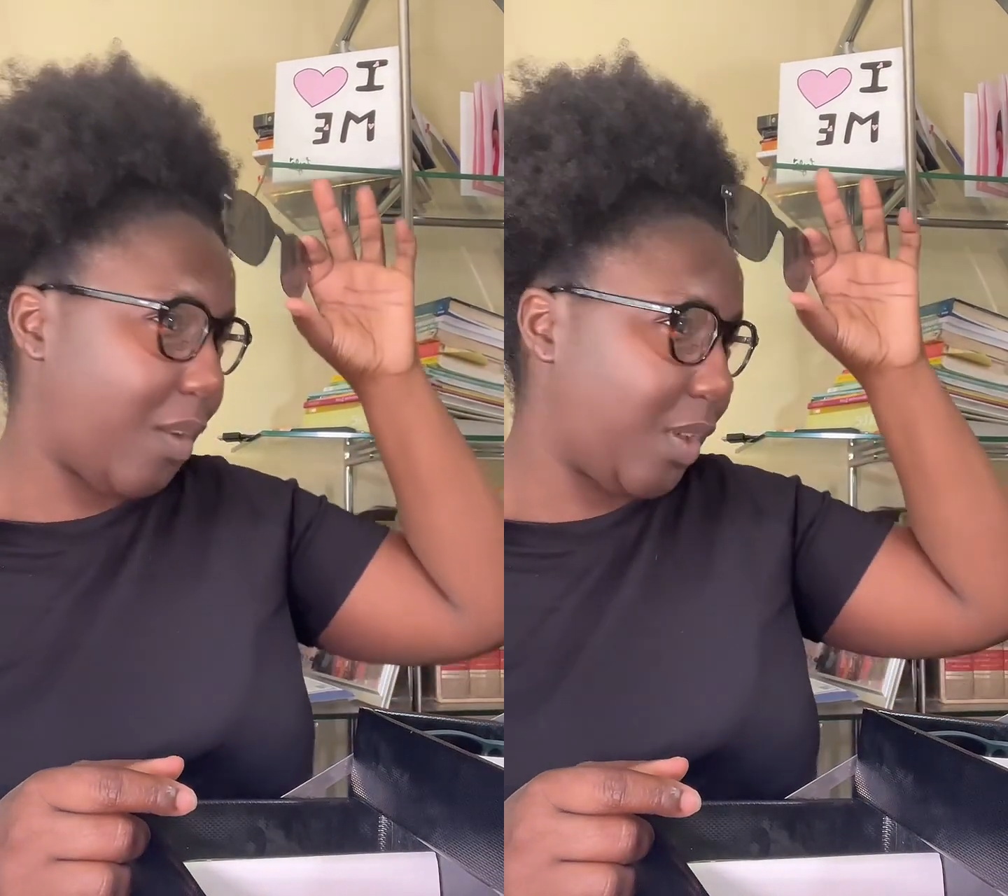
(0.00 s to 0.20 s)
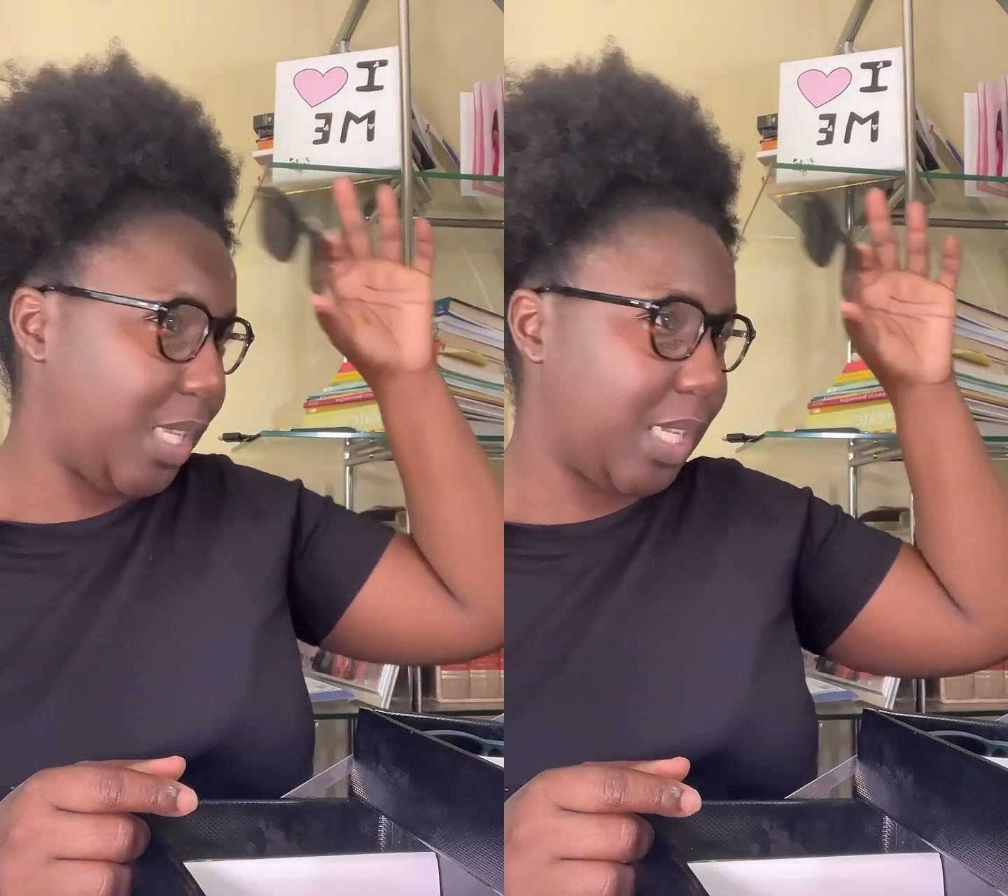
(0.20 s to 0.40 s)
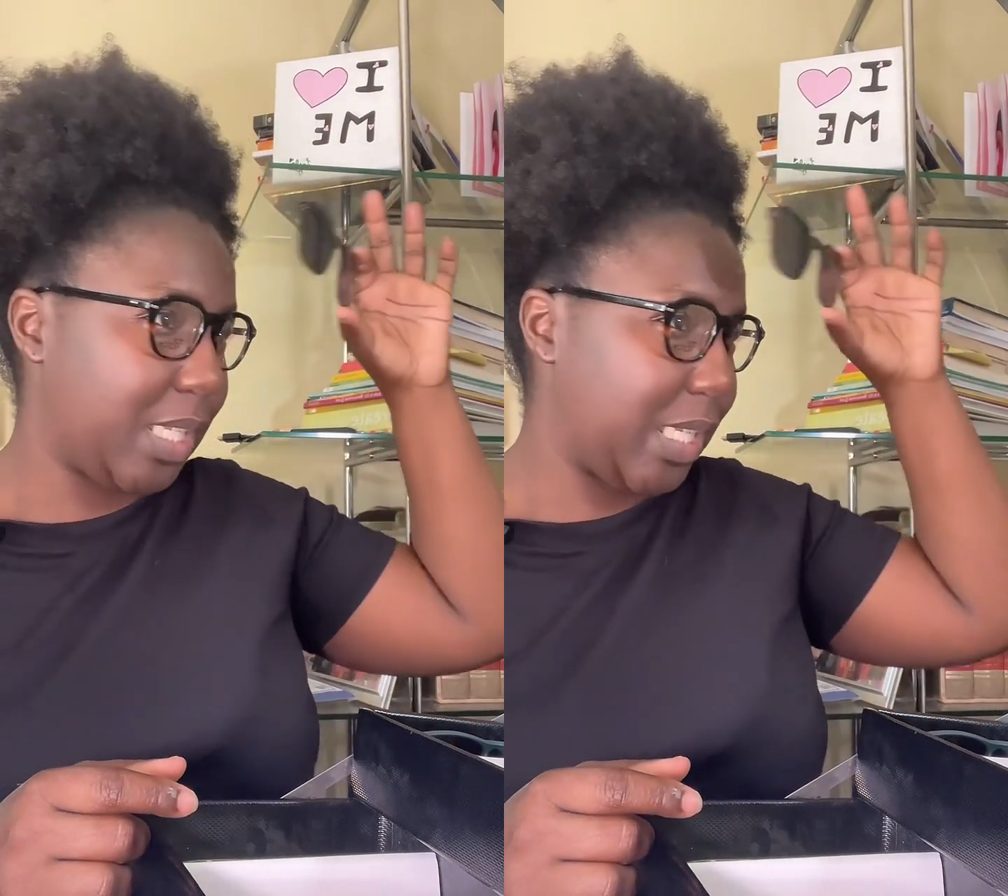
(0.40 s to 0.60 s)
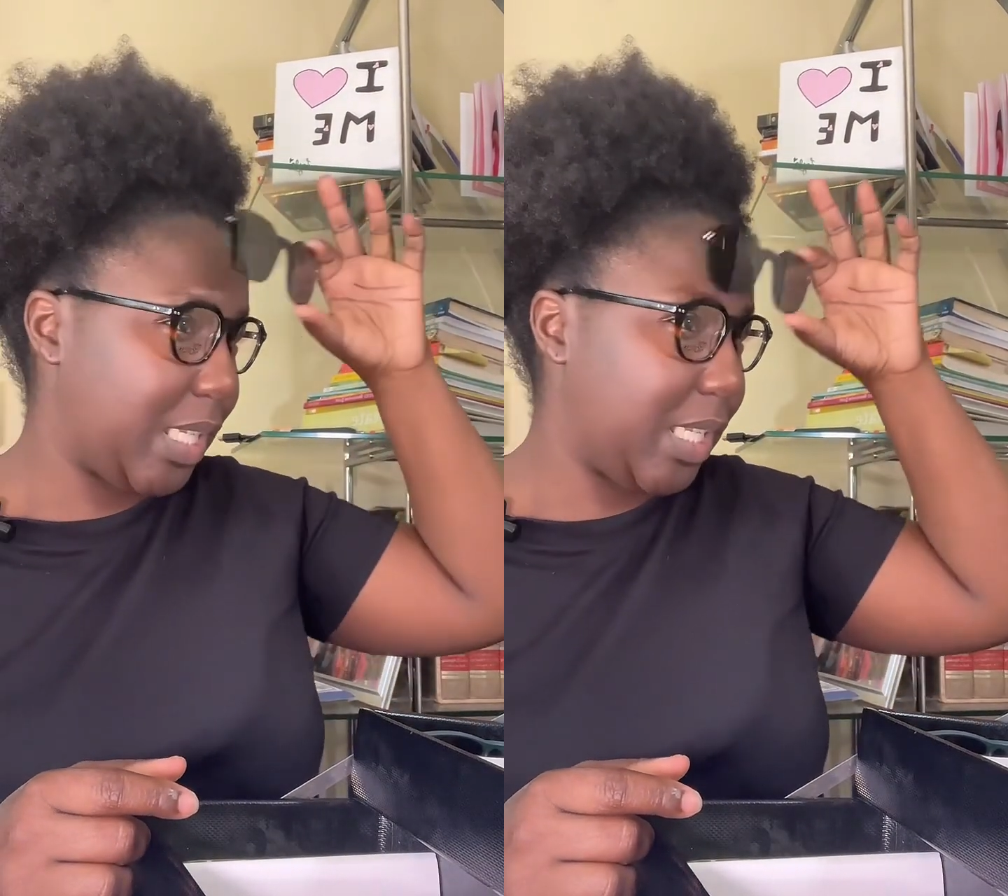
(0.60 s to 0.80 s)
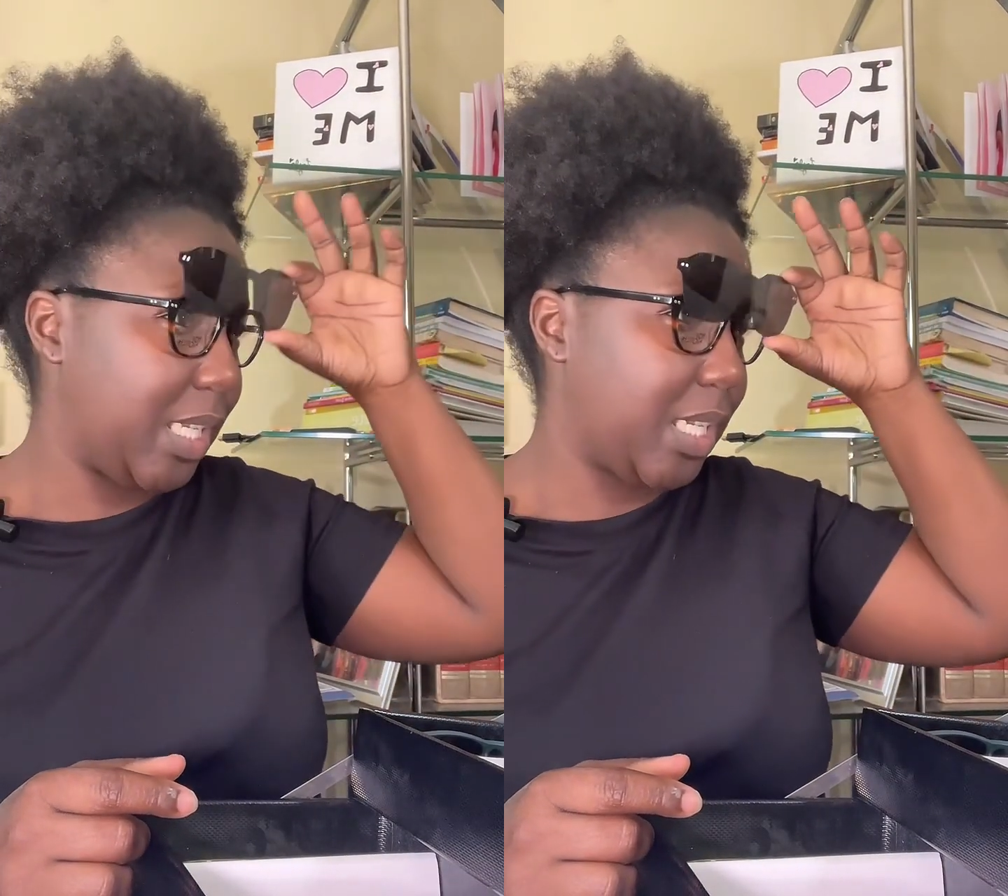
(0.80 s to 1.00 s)
Click, click,
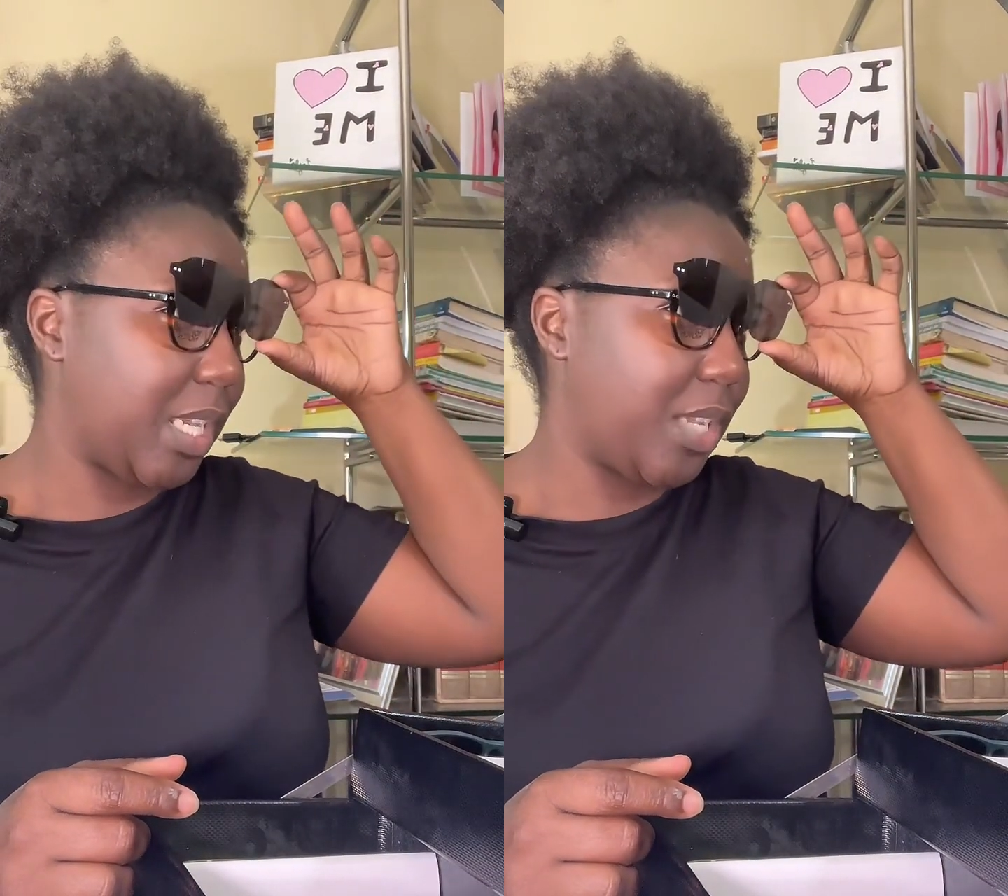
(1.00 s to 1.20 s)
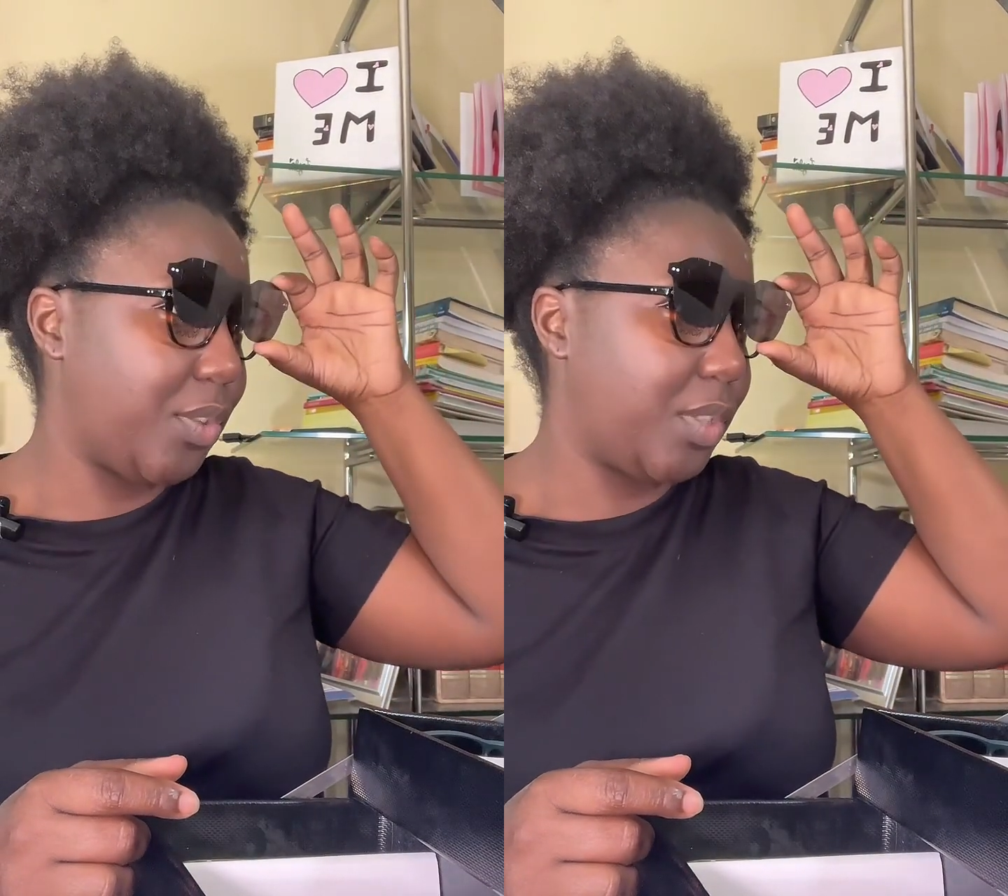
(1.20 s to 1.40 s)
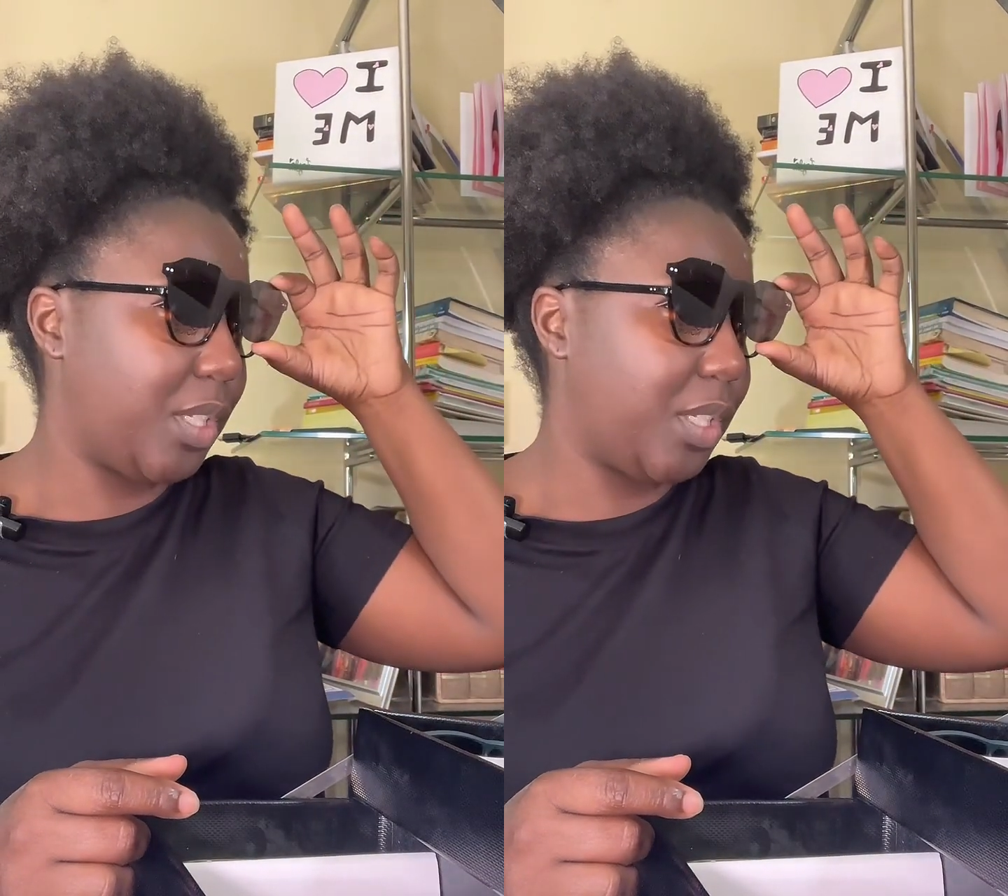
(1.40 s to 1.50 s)
click, and you